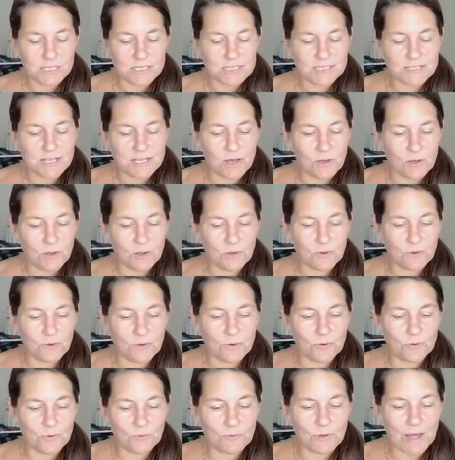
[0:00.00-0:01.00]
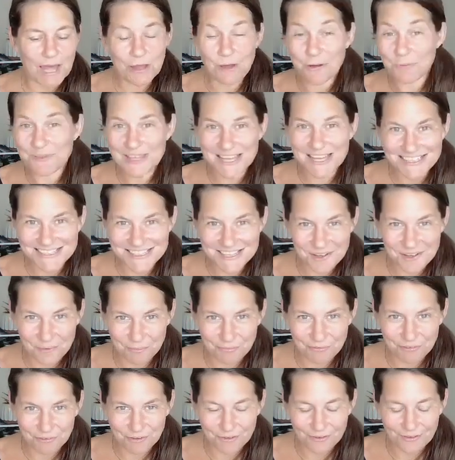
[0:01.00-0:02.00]
So I hope that's
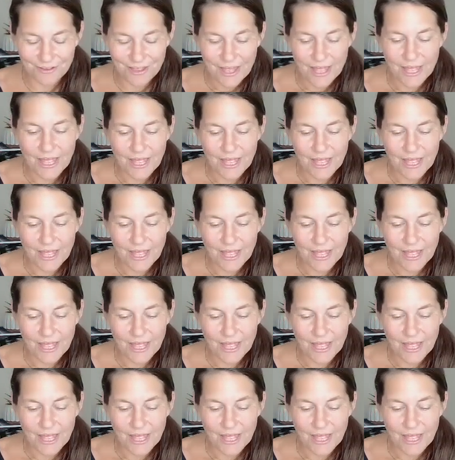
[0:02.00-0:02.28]
helpful.